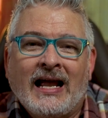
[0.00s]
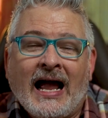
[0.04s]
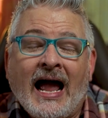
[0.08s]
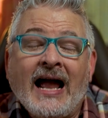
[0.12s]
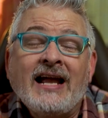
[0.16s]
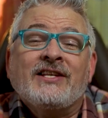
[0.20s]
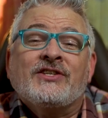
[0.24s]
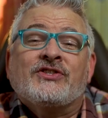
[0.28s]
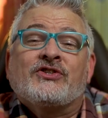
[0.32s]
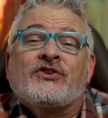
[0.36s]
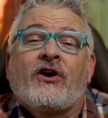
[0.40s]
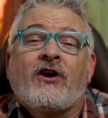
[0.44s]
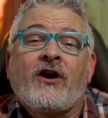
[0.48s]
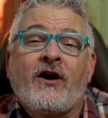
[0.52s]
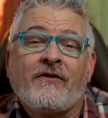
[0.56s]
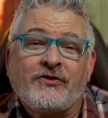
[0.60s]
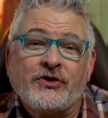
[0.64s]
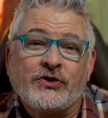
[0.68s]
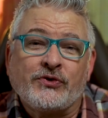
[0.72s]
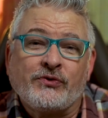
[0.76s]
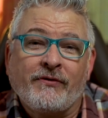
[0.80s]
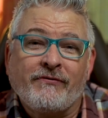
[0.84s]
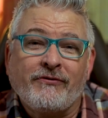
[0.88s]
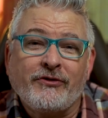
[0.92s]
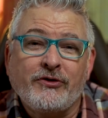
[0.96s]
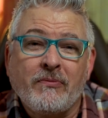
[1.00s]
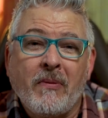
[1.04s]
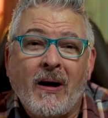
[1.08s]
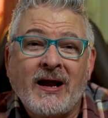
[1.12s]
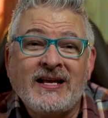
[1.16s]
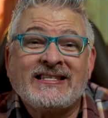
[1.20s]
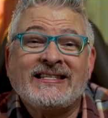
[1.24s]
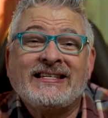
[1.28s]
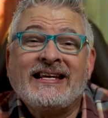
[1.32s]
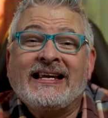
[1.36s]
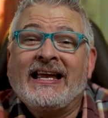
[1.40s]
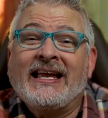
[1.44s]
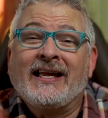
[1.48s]
I can start off this review by
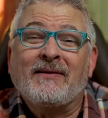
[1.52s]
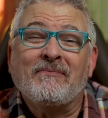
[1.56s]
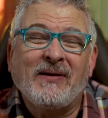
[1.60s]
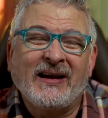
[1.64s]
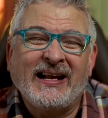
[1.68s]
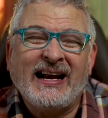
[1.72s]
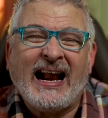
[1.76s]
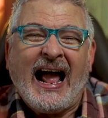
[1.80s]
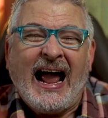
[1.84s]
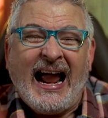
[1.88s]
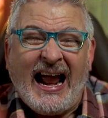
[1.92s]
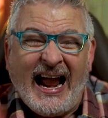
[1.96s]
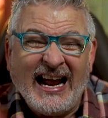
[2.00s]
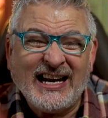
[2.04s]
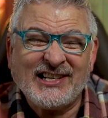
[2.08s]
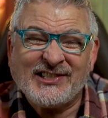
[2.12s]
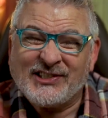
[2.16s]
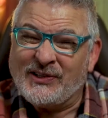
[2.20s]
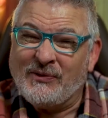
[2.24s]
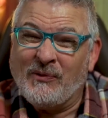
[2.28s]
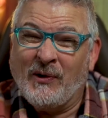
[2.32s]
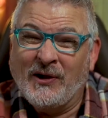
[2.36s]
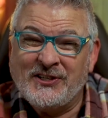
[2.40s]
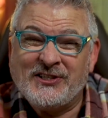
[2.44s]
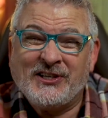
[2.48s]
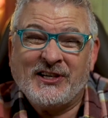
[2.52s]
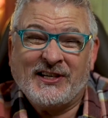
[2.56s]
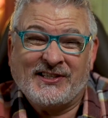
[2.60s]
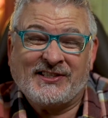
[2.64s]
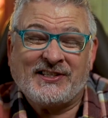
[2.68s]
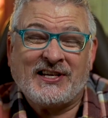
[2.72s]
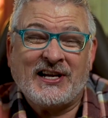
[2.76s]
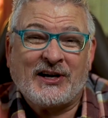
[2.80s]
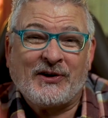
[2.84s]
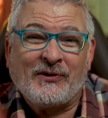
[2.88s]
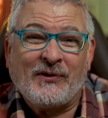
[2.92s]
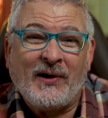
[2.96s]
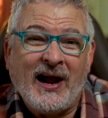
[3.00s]
singing, but I actually want you to
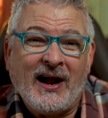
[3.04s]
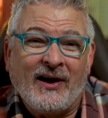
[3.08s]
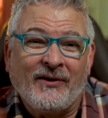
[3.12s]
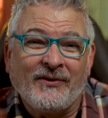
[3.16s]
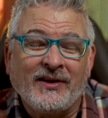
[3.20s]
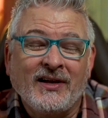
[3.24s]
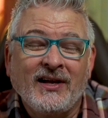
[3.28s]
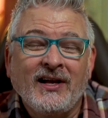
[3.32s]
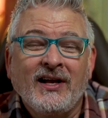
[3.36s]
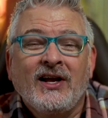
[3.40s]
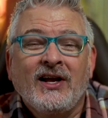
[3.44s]
stick around.